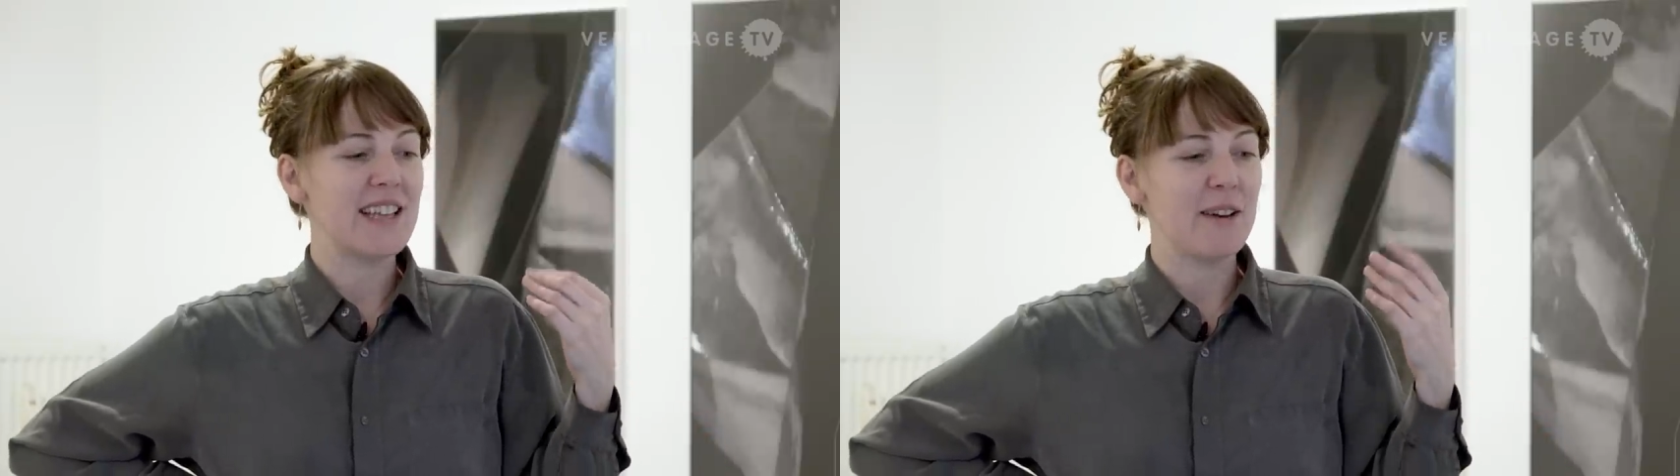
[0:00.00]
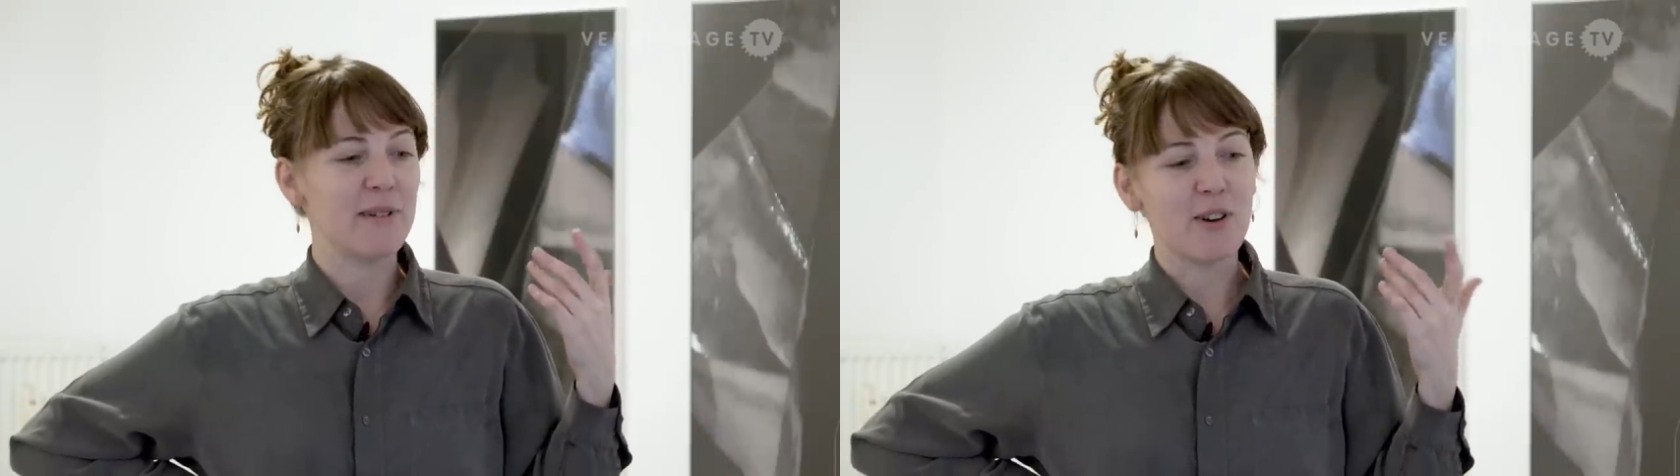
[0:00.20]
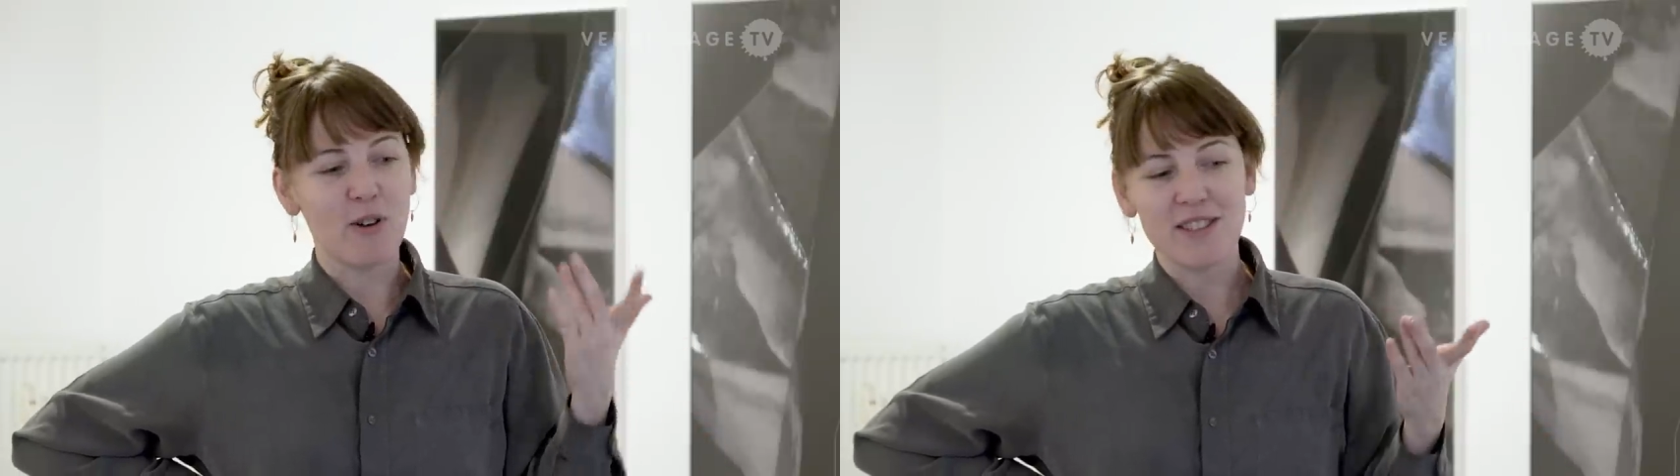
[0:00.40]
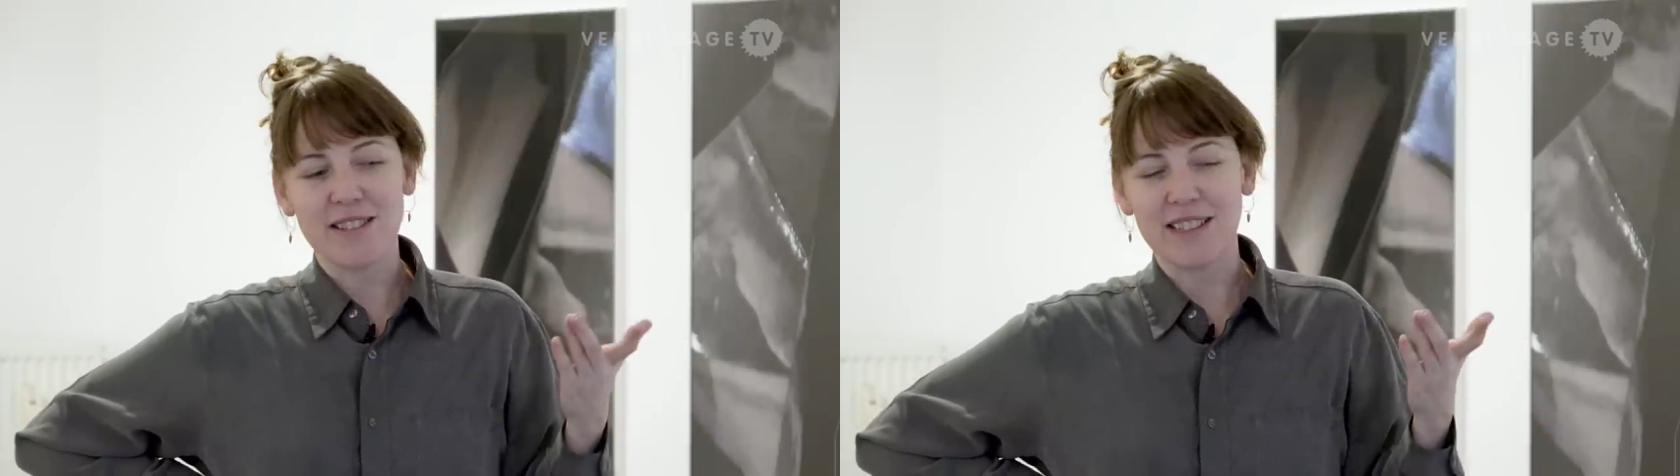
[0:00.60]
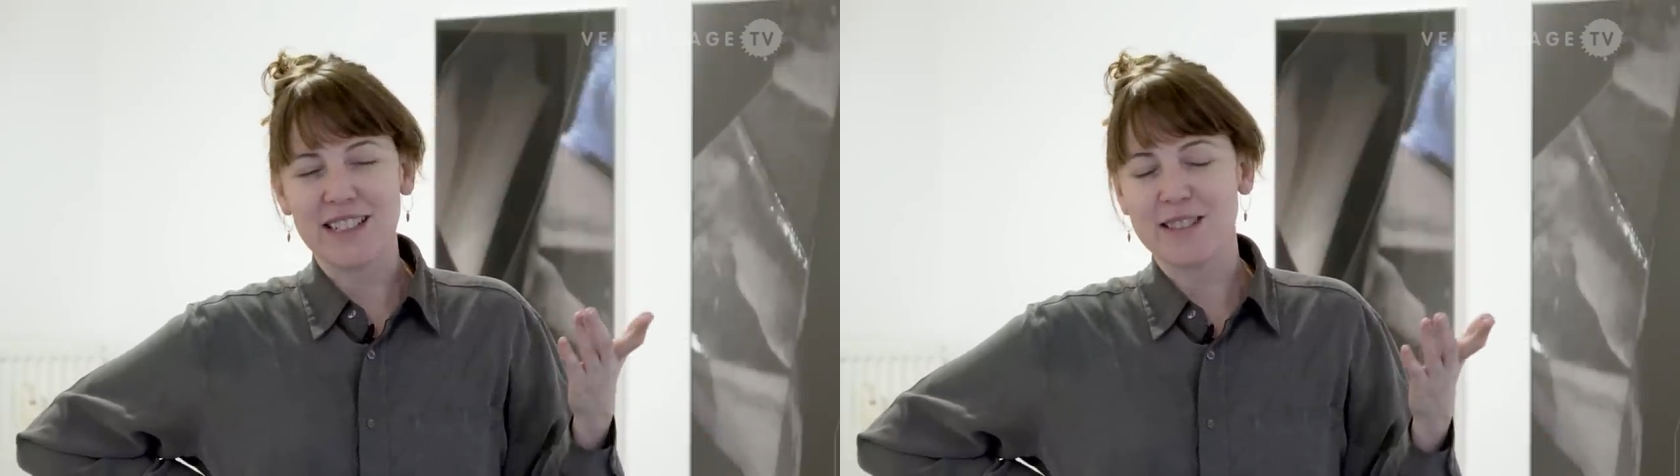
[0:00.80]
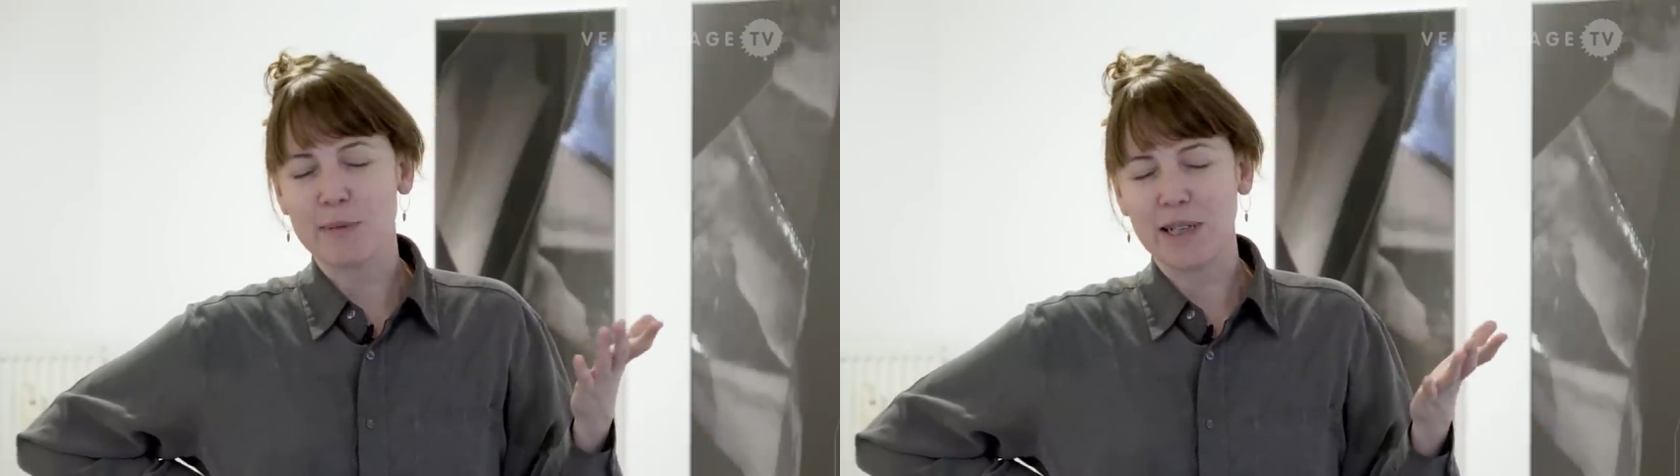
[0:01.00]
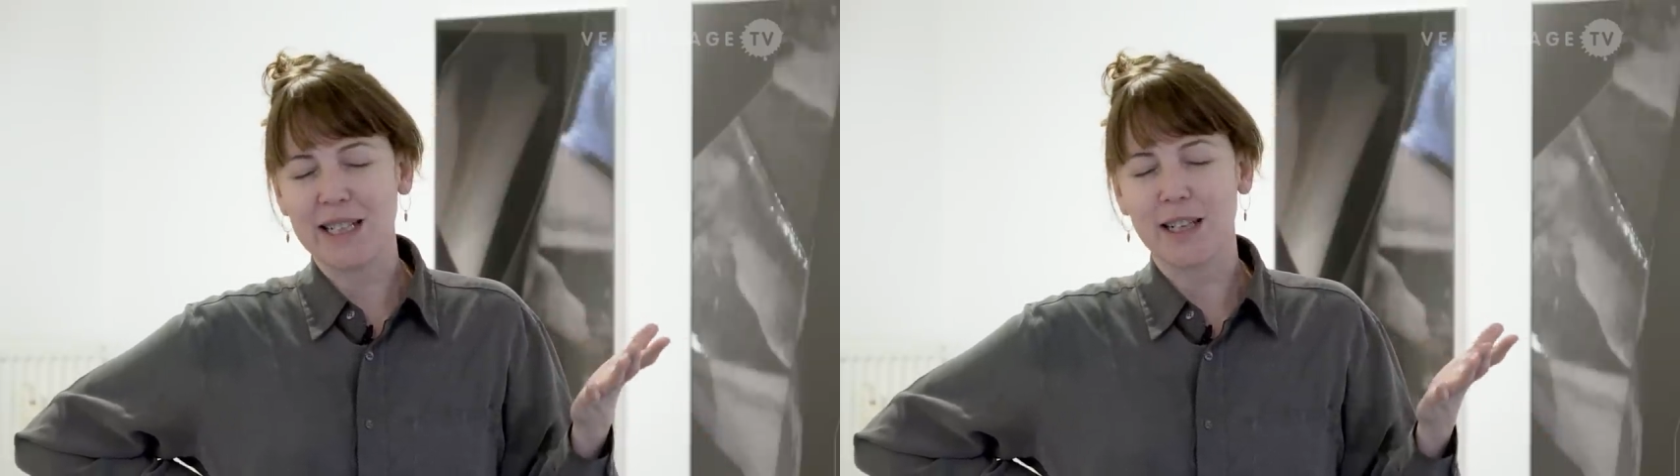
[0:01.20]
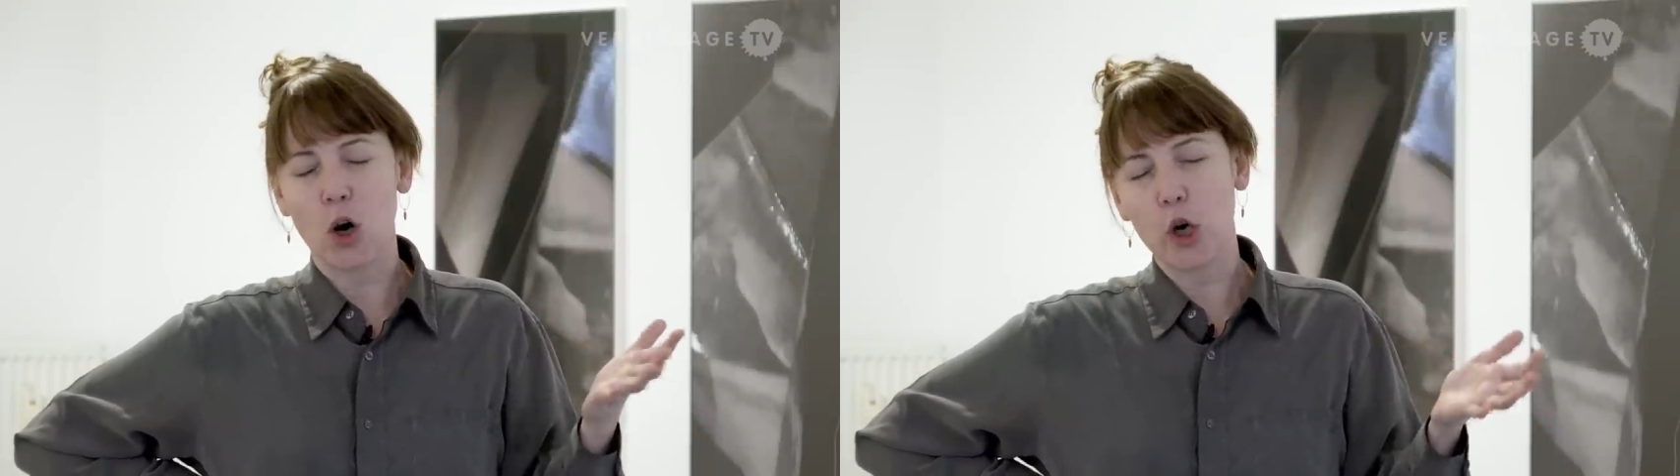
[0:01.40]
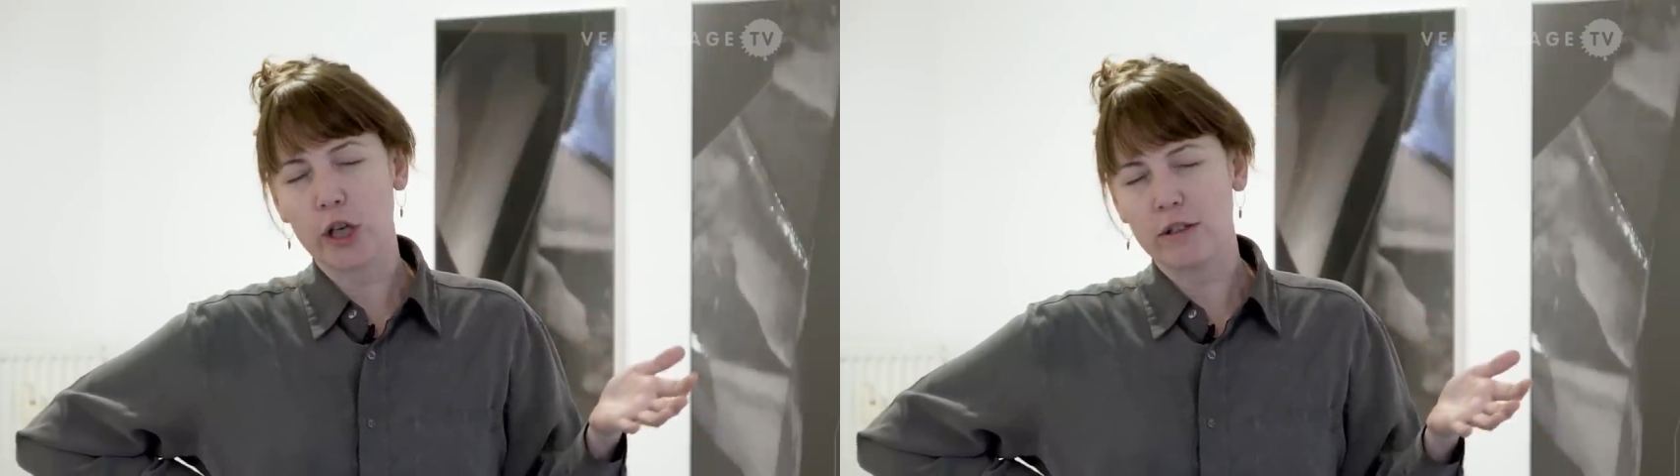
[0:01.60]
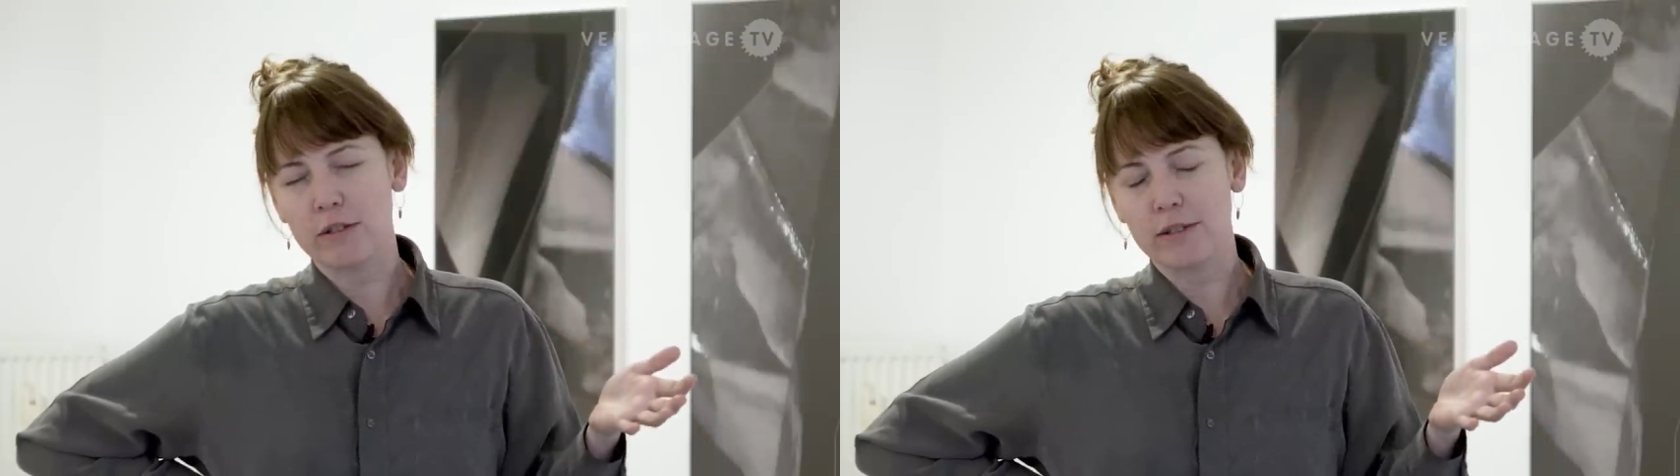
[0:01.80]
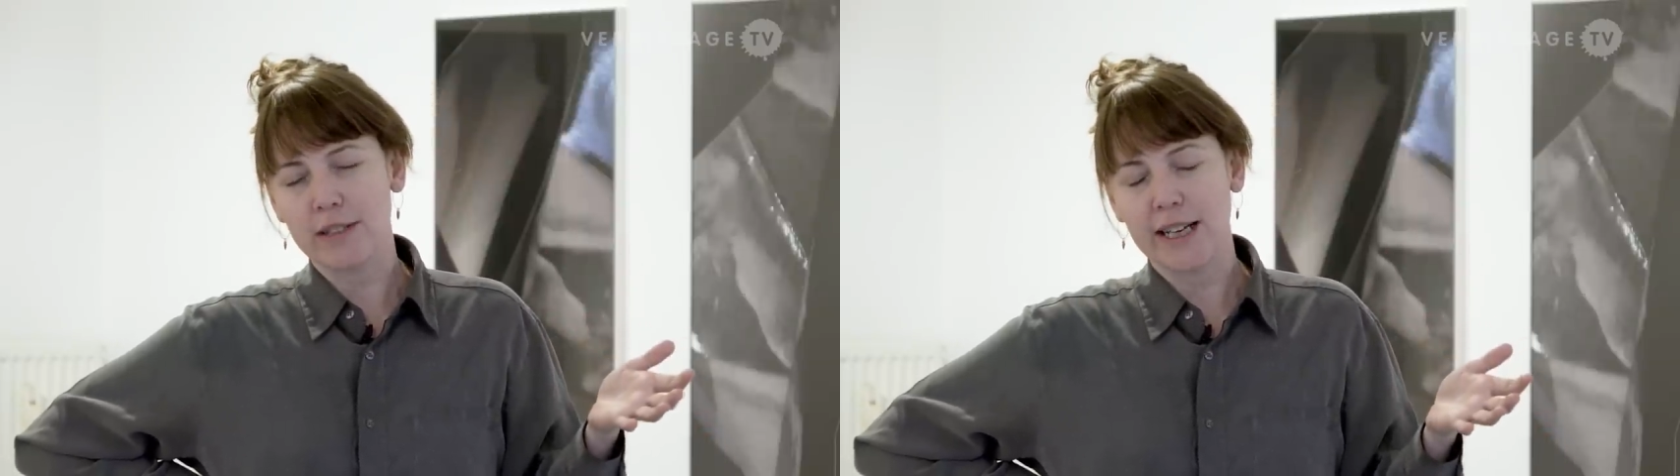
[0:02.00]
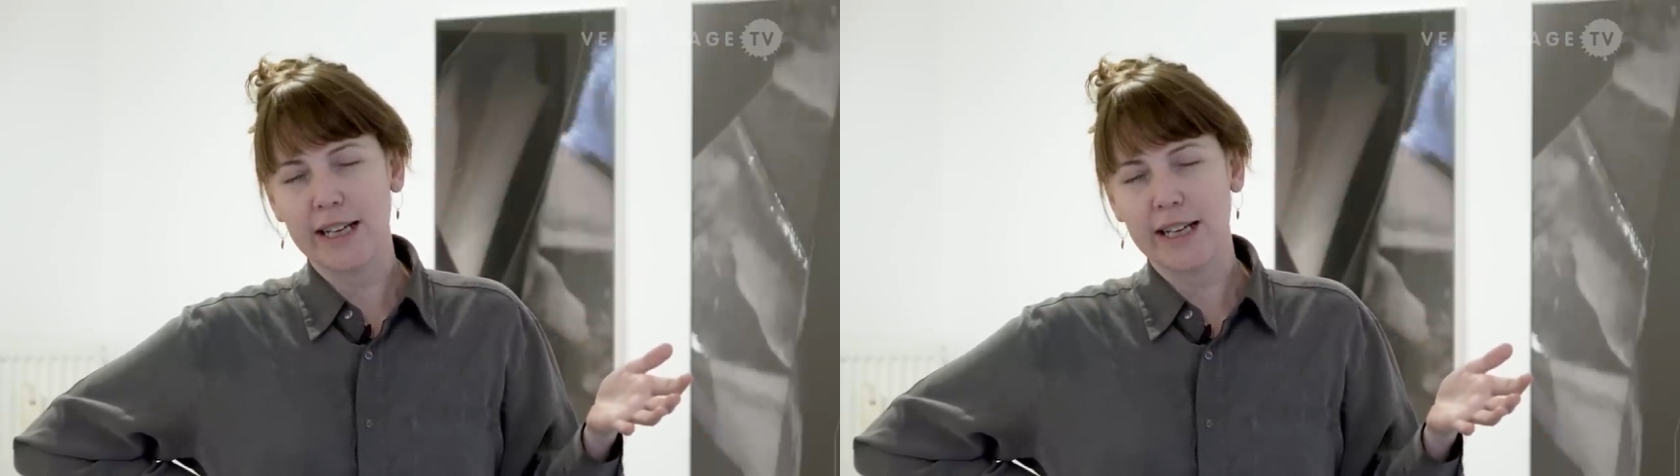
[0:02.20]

they were constantly spilling oil